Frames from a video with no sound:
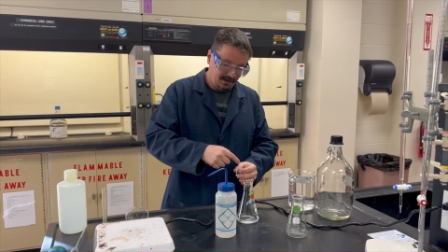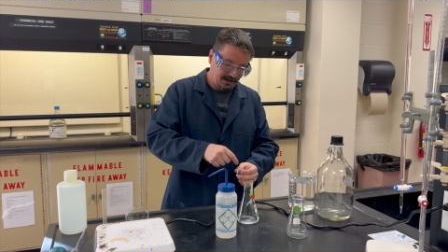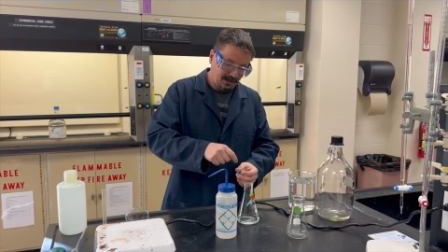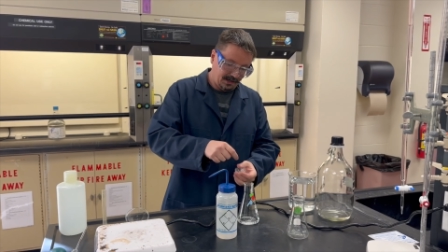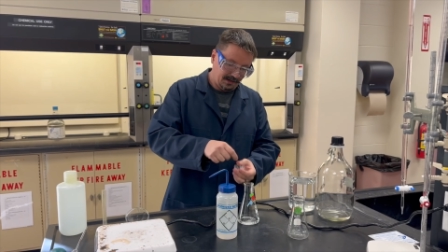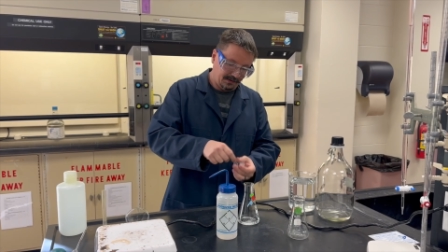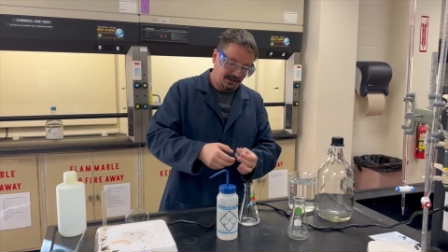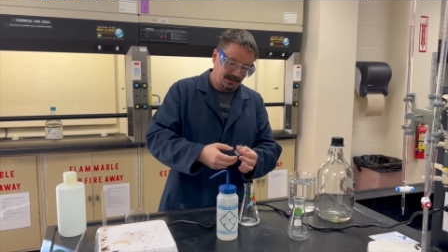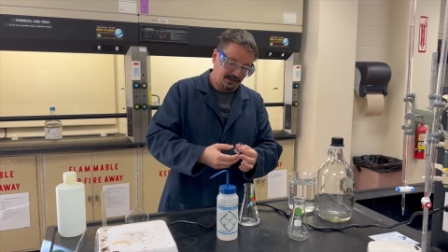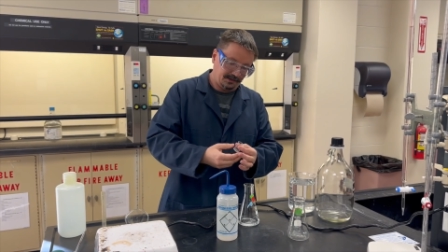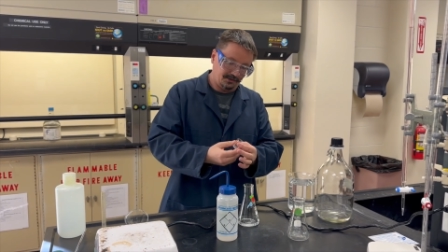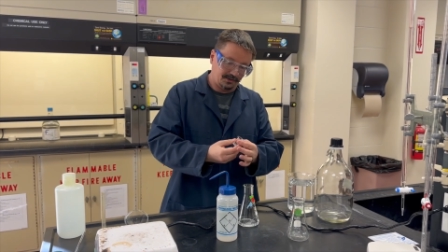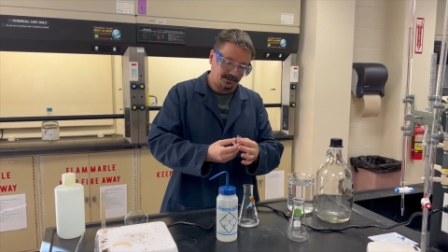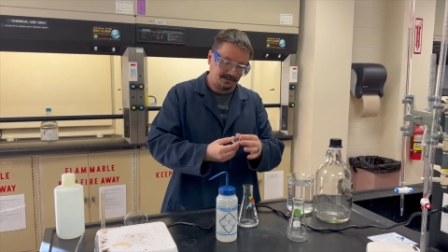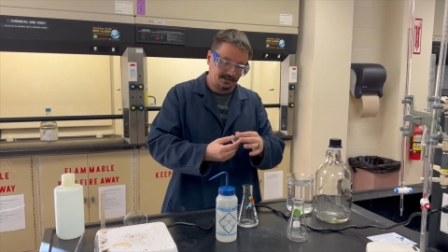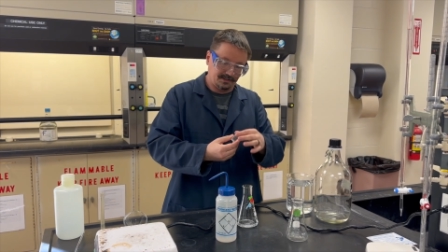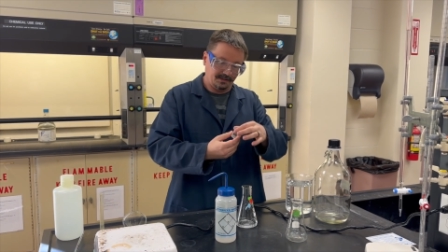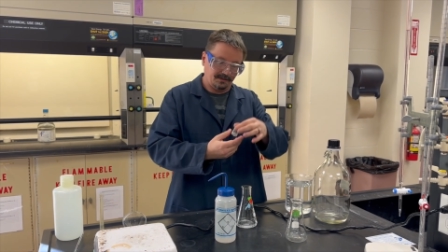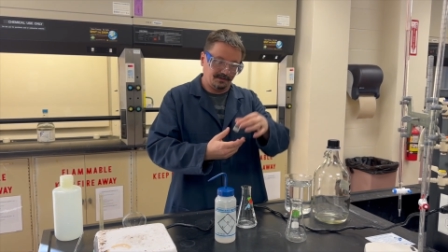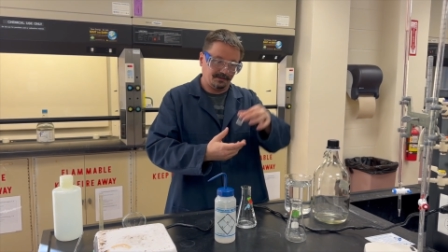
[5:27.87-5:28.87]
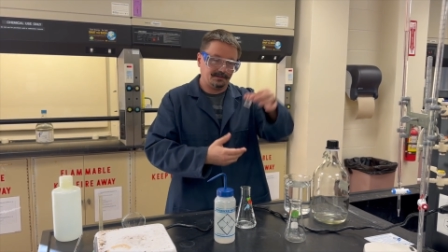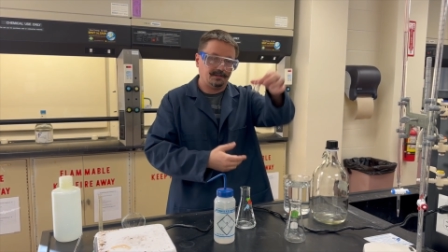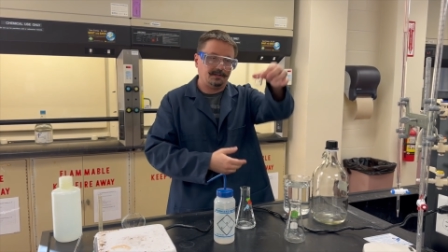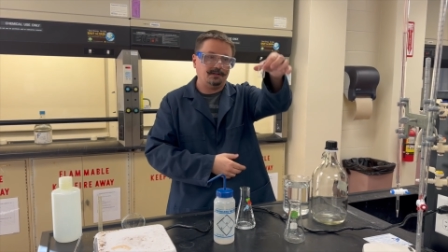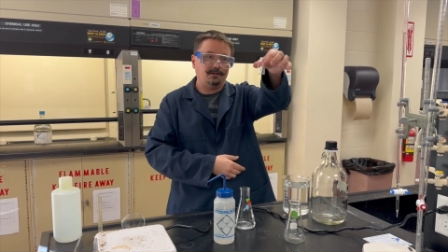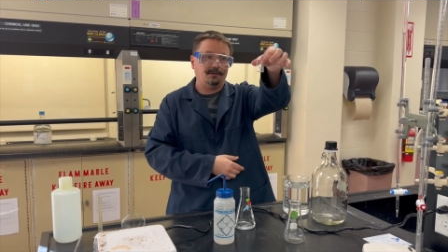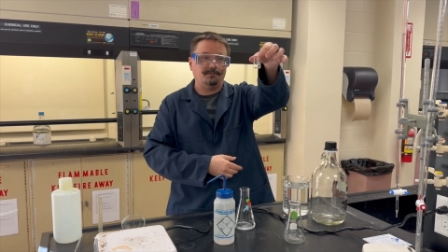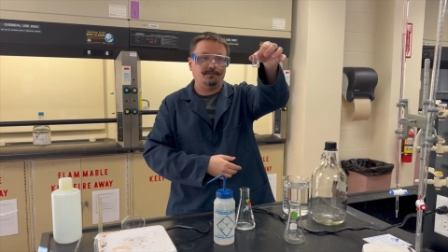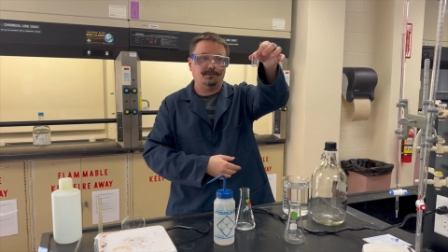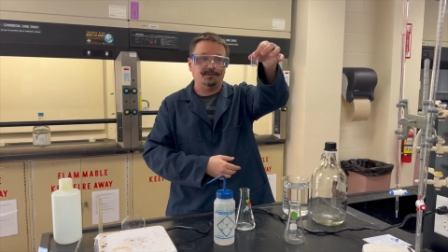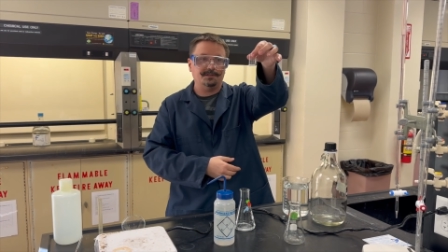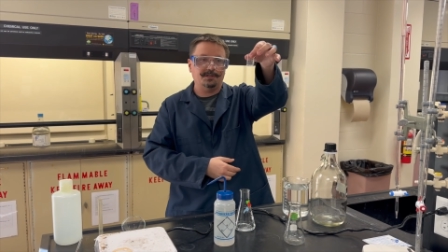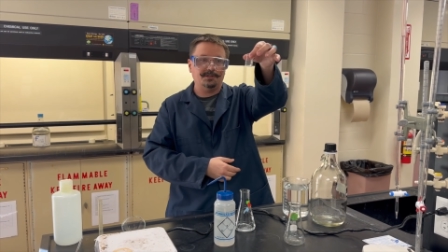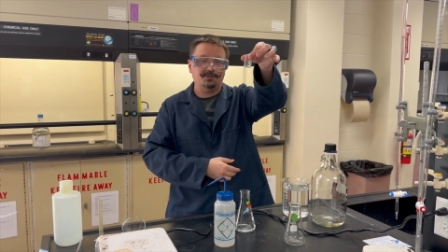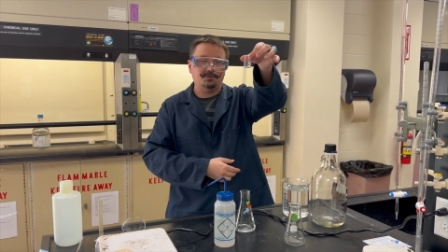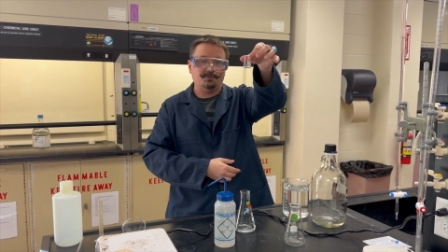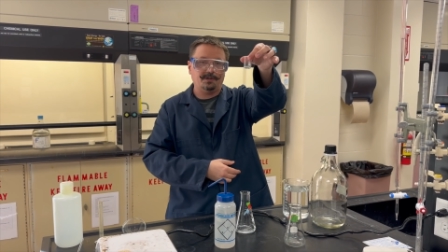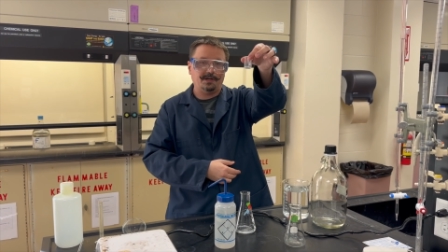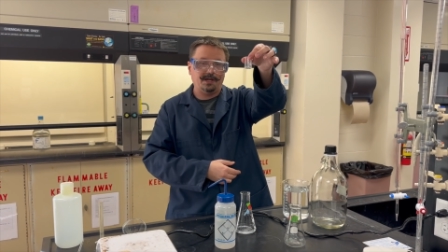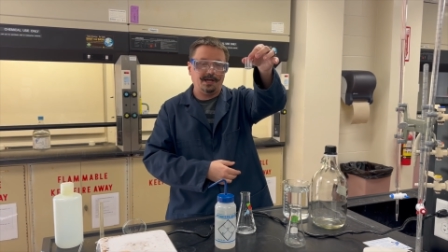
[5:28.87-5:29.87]
and then you can see there's a little
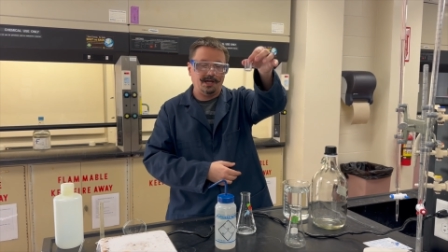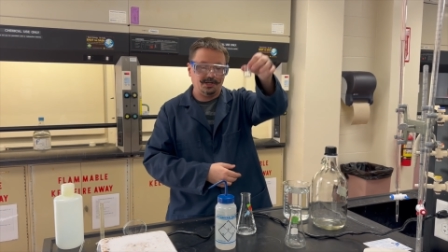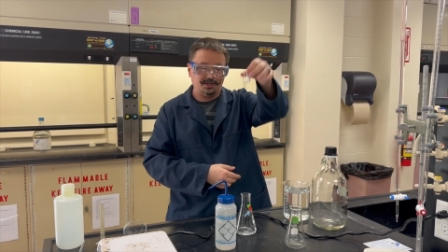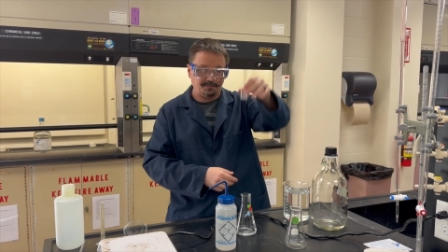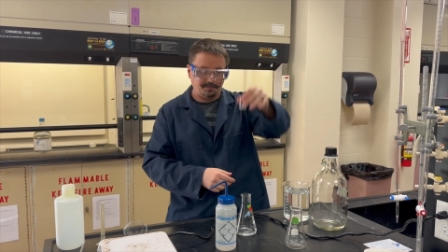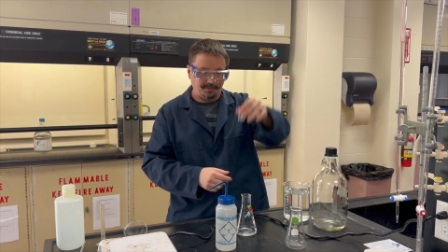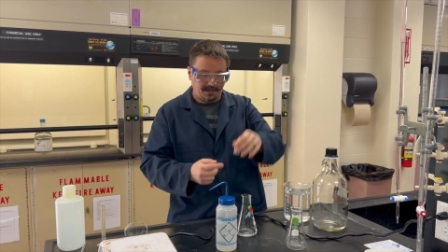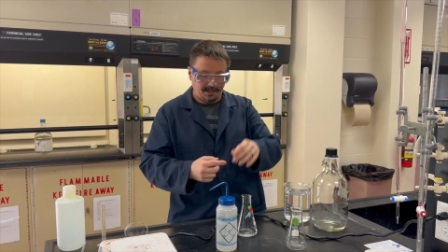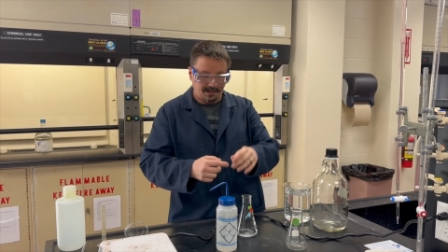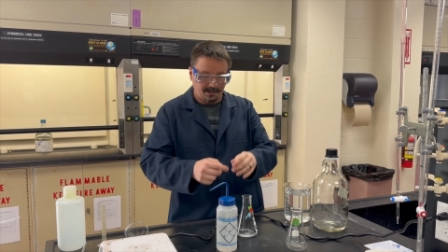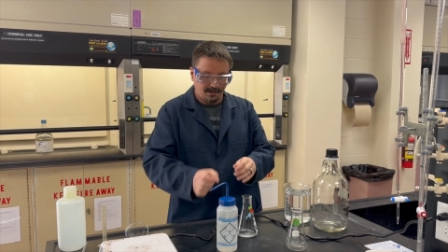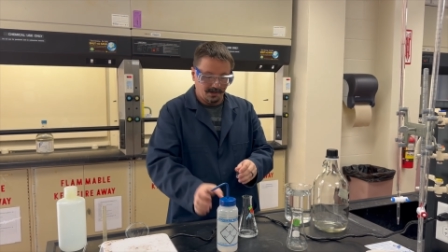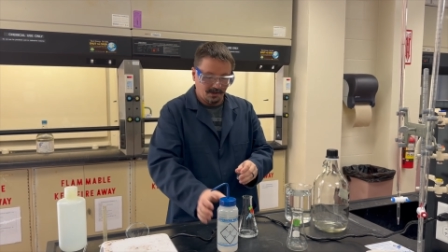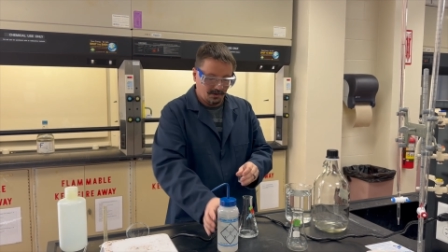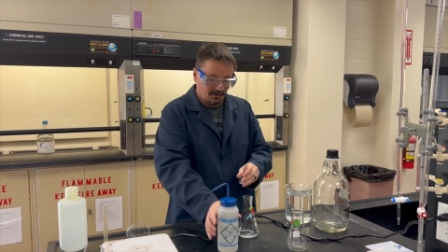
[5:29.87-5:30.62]
residual KHP.